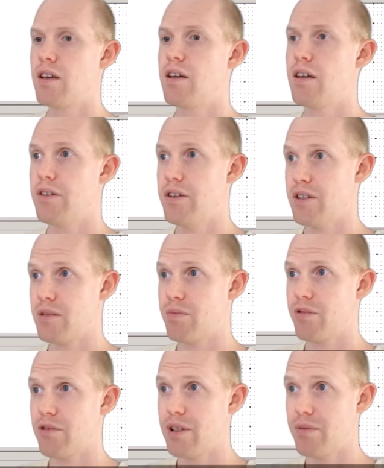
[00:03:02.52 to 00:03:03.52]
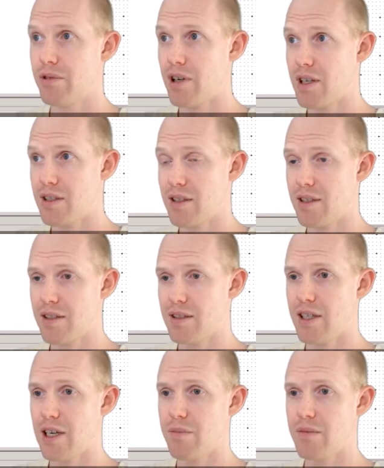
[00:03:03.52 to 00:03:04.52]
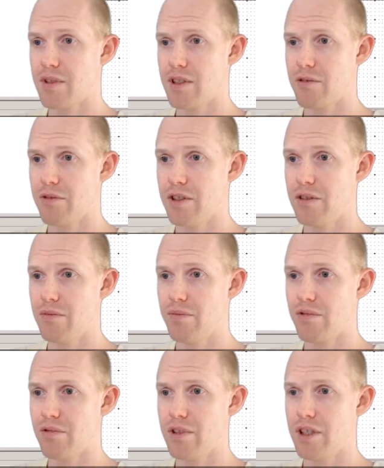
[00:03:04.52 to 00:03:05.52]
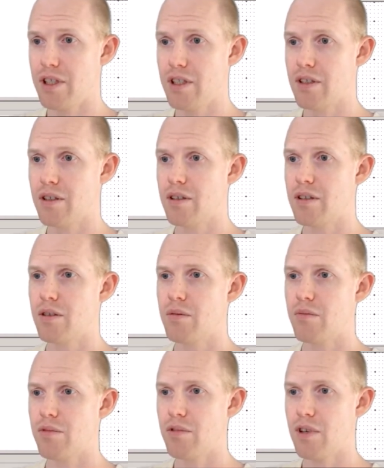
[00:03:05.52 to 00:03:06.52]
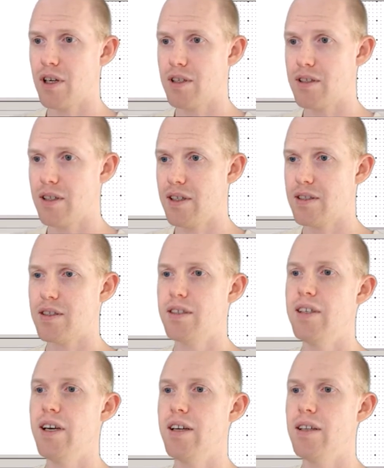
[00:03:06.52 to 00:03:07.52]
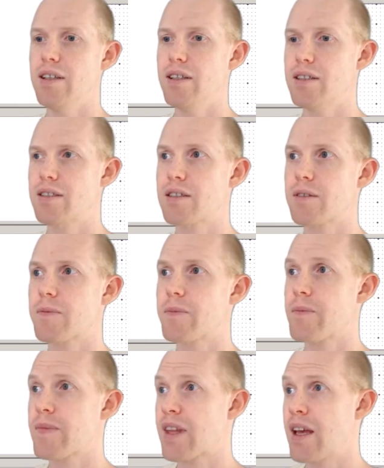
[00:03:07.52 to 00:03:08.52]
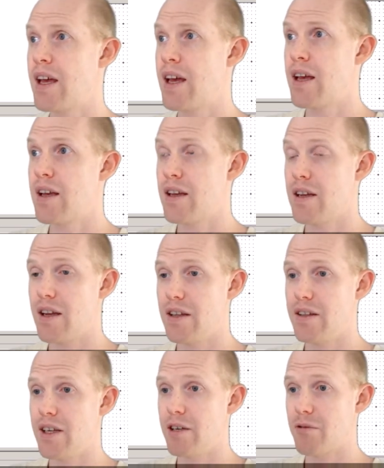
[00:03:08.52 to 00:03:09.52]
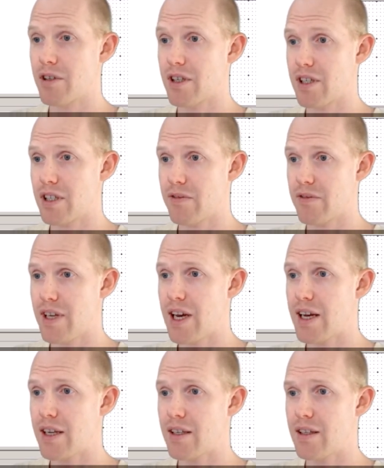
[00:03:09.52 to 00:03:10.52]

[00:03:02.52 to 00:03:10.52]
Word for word: this pre-process step. So we do pre-process netlist. And then we're going to give that